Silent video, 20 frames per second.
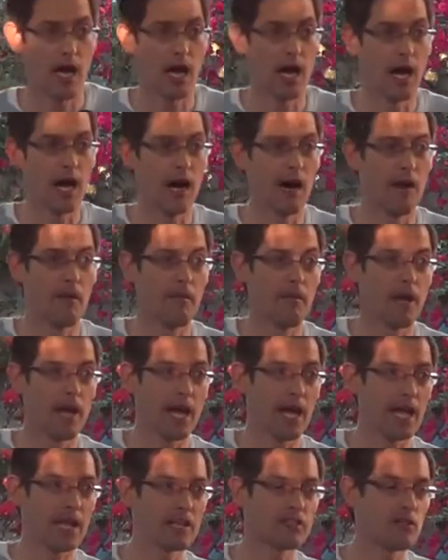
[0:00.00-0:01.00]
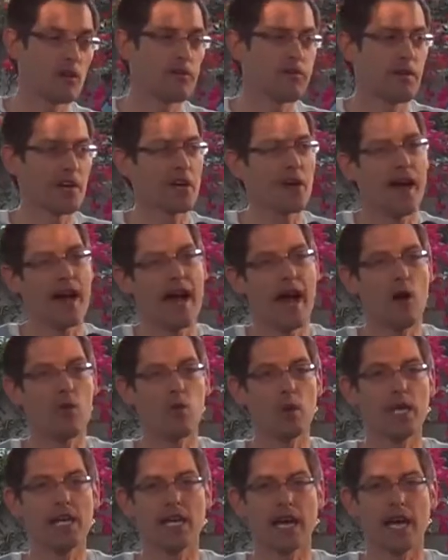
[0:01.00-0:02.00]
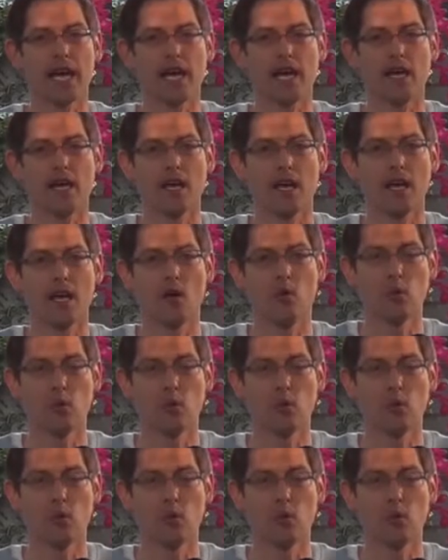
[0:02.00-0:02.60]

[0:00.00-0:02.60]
Um, and let's all figure out how we can